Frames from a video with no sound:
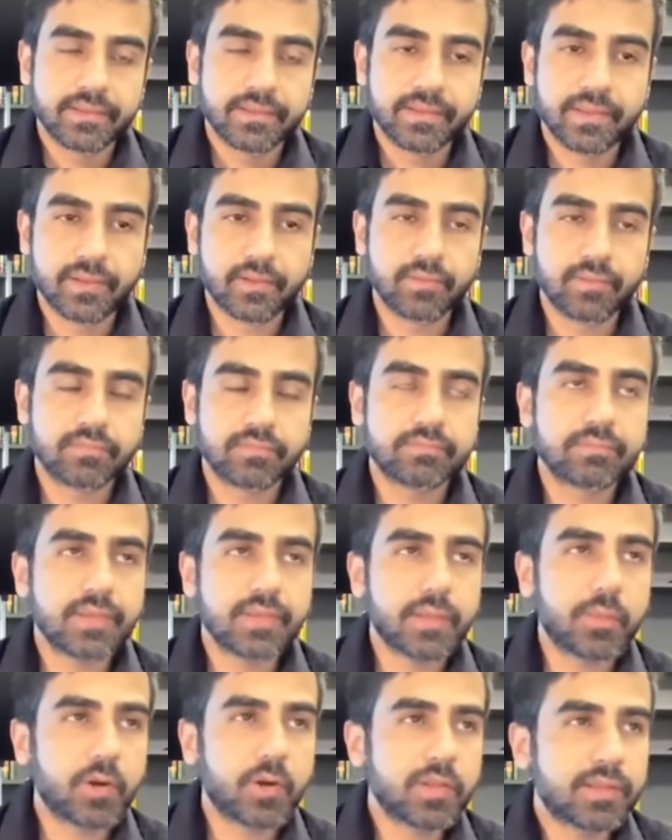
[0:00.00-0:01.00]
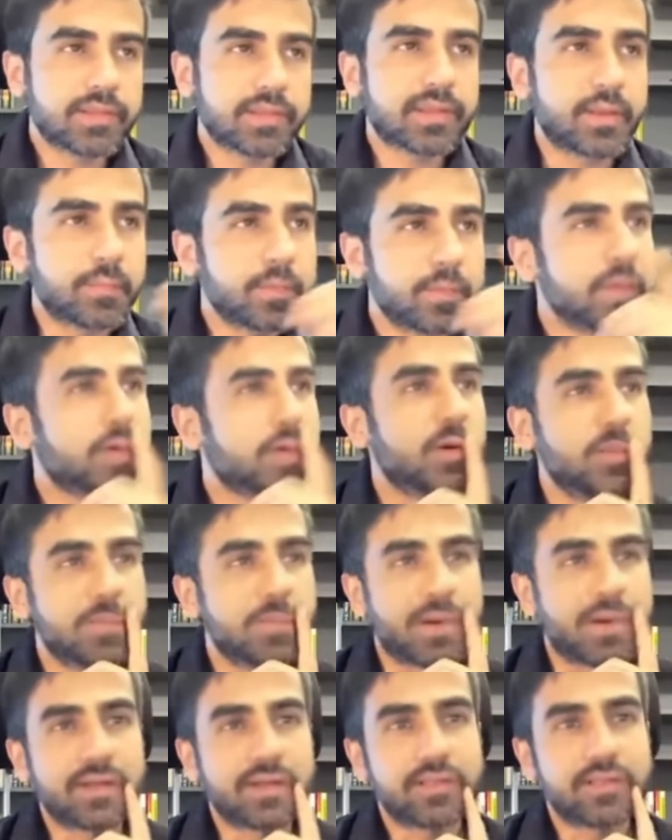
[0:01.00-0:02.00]
So I bought this company called
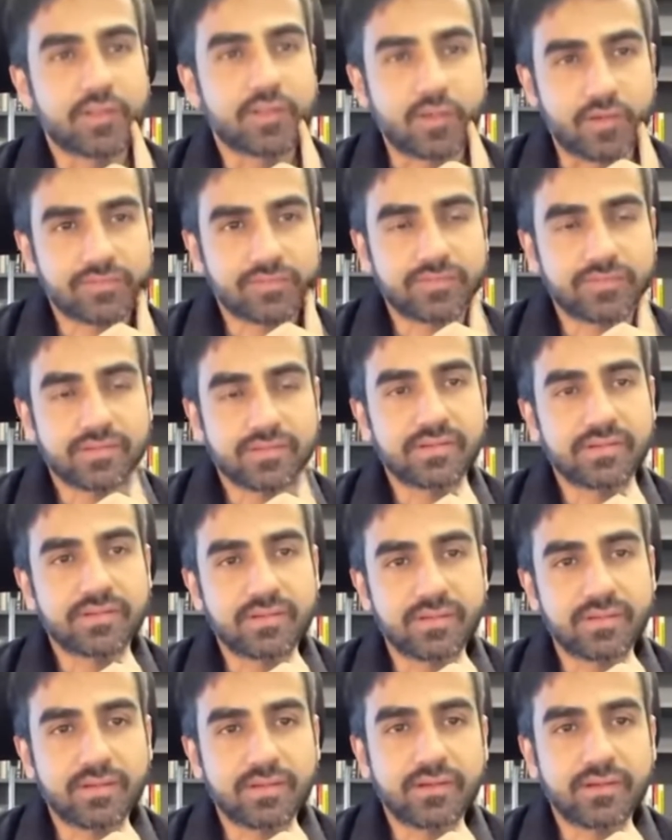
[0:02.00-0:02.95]
Marsoft.